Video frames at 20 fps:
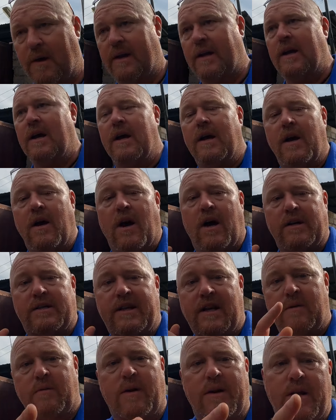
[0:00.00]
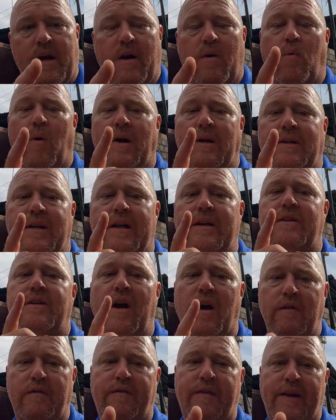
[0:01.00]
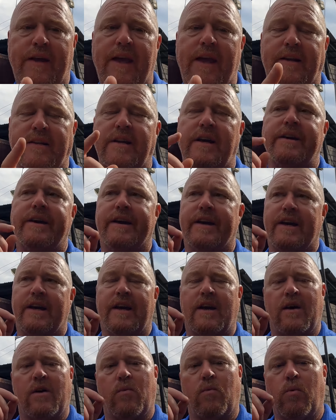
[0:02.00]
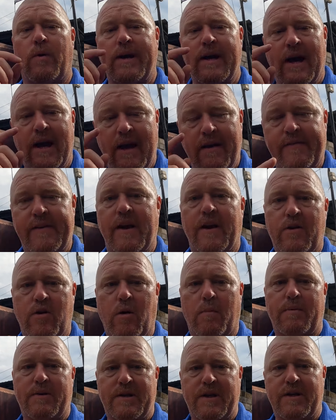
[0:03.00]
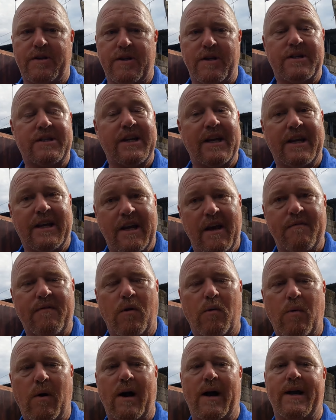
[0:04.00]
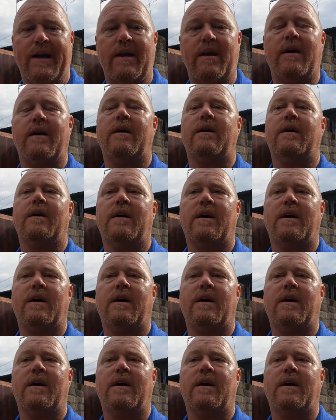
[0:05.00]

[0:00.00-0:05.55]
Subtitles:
But I tell you what, one thing, don't forget, we are having a competition to give away